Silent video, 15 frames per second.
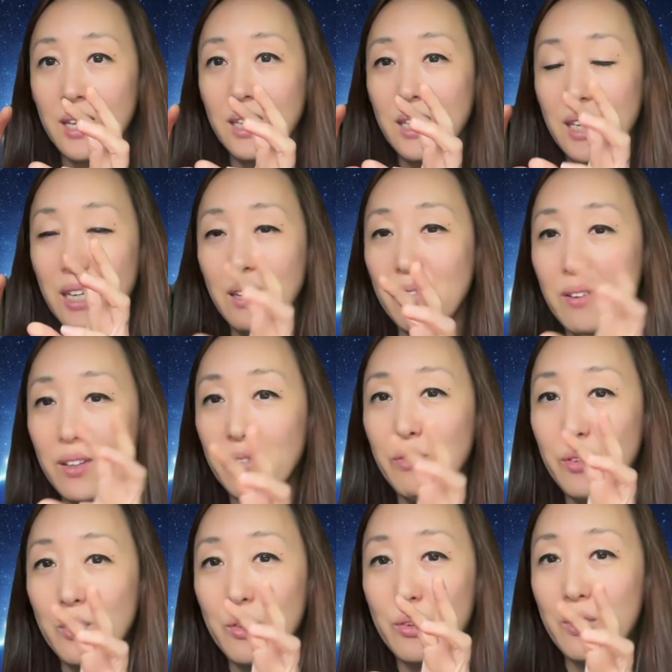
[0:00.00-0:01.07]
even if
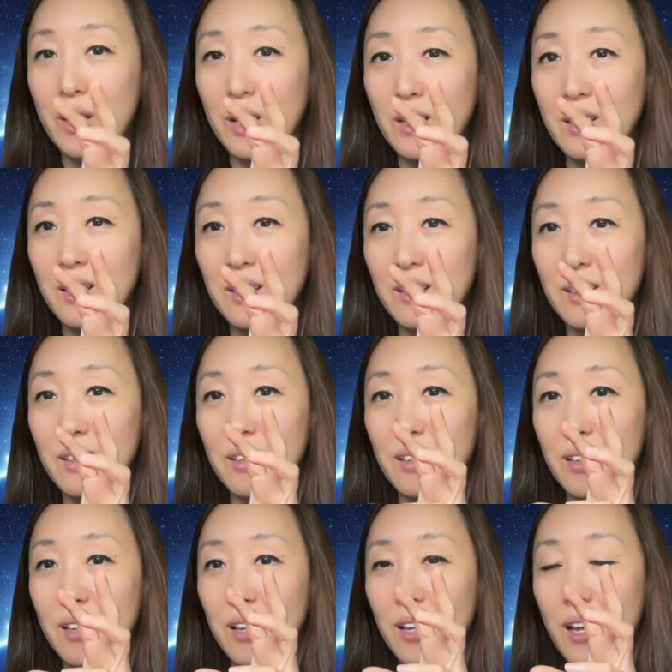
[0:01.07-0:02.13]
your creatinine
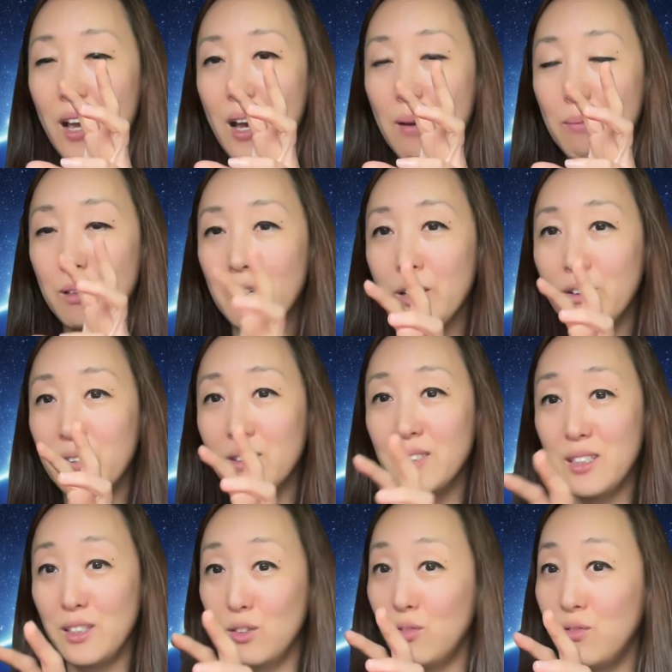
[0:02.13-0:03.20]
clearance
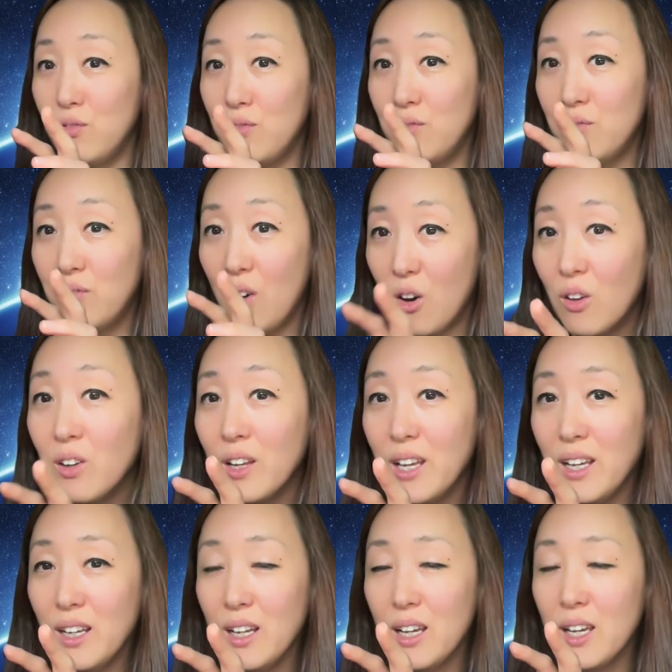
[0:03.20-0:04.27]
is
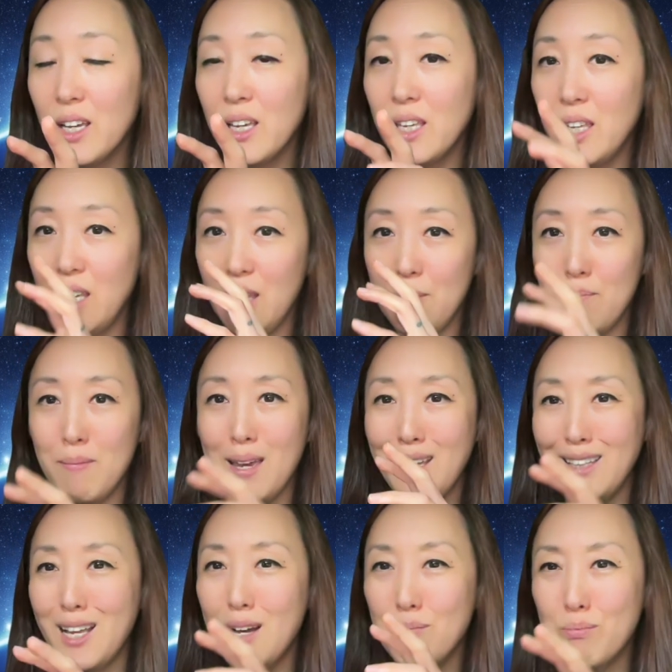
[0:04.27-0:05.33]
falling, it may
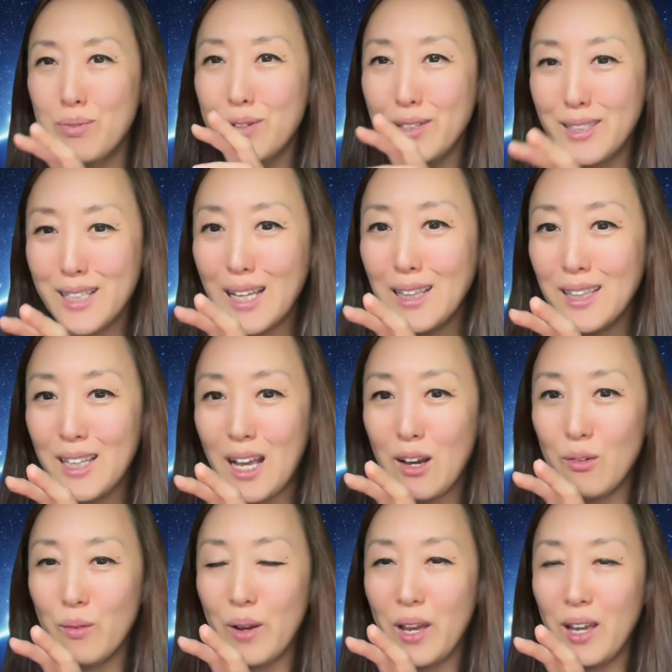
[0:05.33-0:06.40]
not present
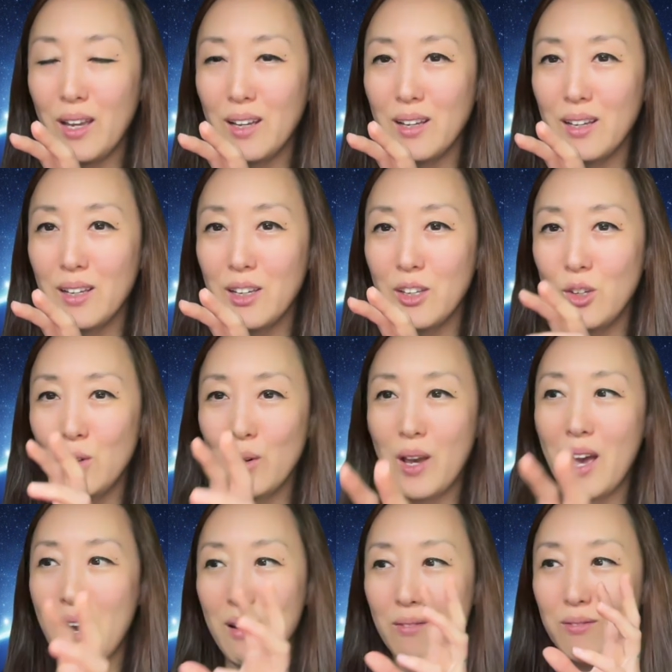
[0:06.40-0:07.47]
that way. You
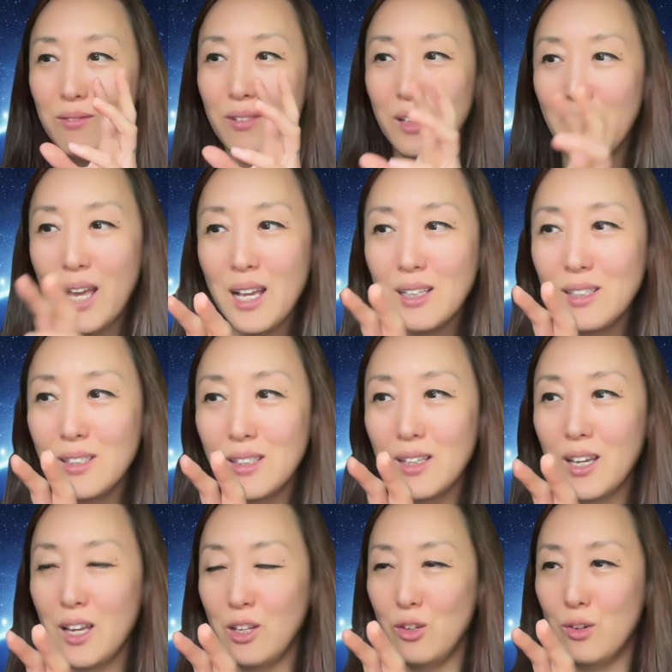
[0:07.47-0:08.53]
have less
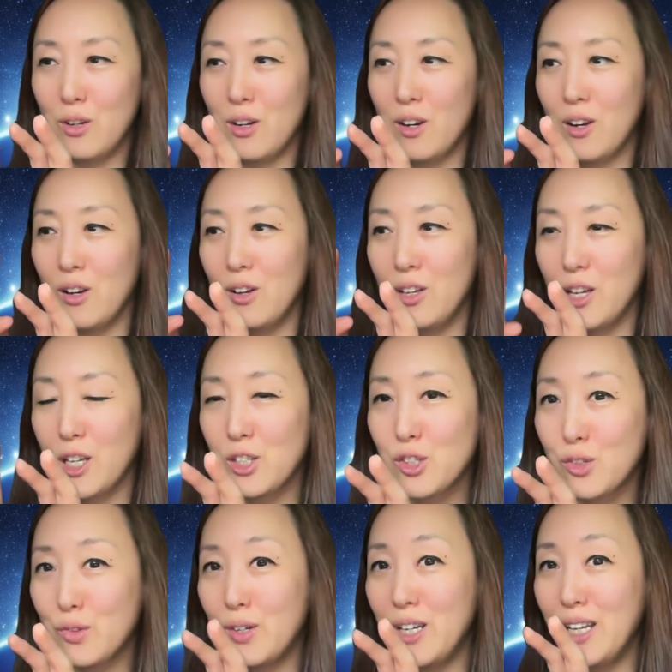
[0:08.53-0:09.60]
and you're
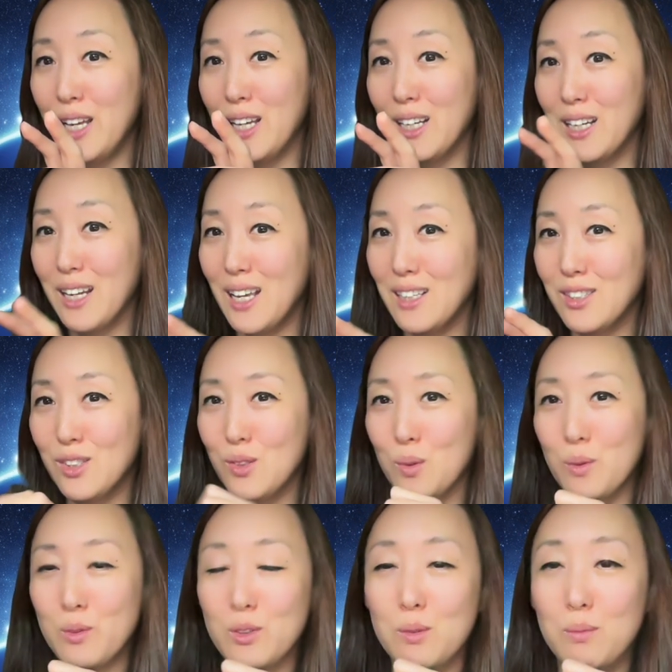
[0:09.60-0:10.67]
excreting less, so
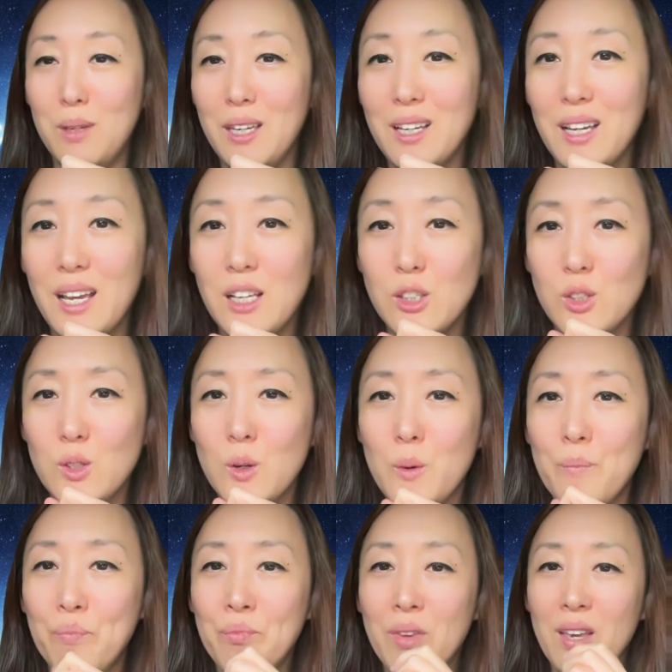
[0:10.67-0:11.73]
to speak. And so,
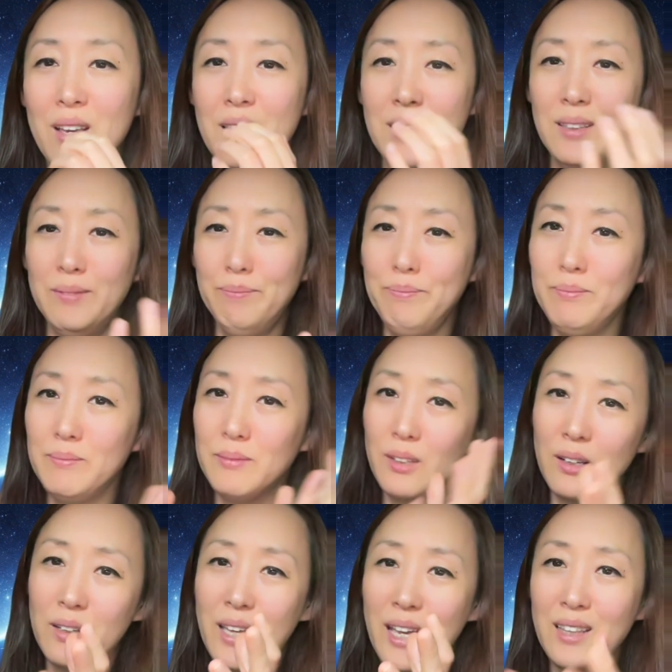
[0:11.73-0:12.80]

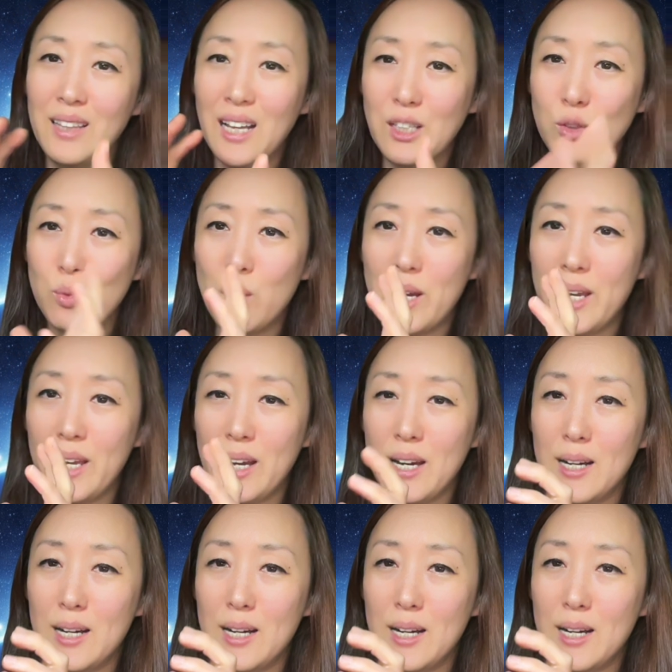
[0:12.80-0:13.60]
again, that's why